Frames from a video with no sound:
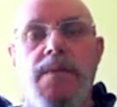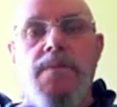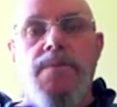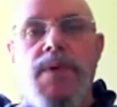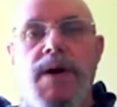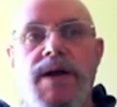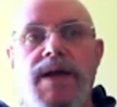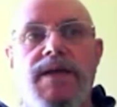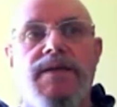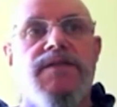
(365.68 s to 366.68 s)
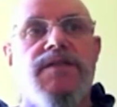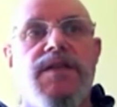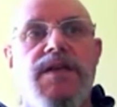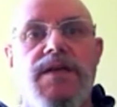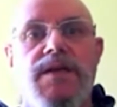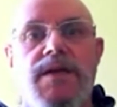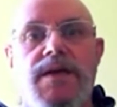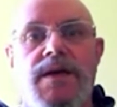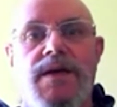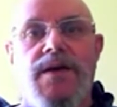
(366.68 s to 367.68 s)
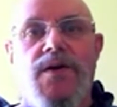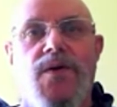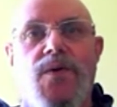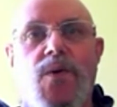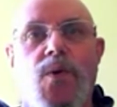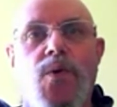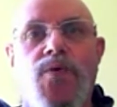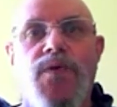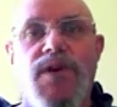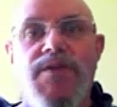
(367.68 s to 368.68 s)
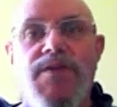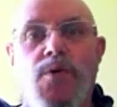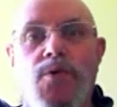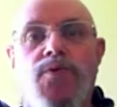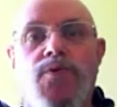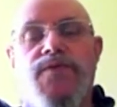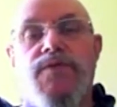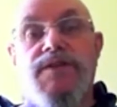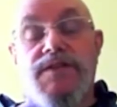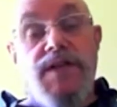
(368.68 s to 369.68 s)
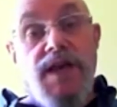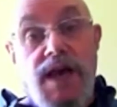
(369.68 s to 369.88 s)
by seeing hearing all the voices.